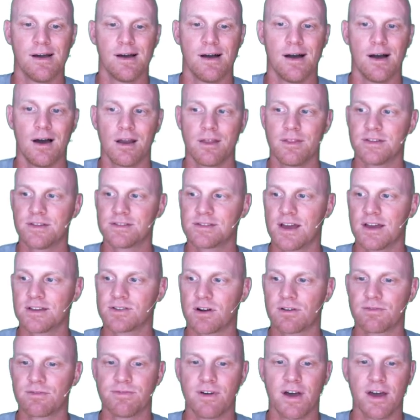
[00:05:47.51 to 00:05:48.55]
Uh, in this case,
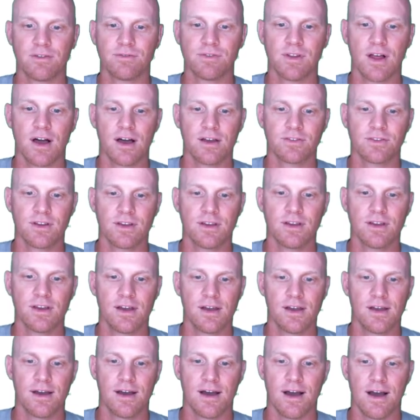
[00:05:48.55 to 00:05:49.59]
our final velocity
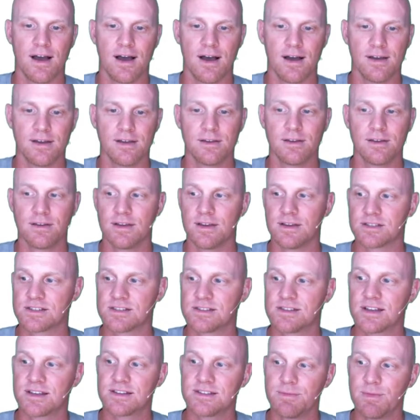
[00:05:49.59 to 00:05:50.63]
uh, is
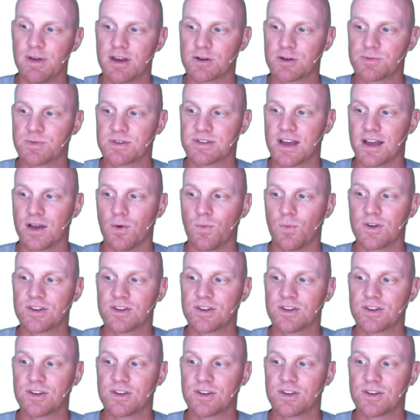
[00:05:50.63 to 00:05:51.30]
60 meters per second.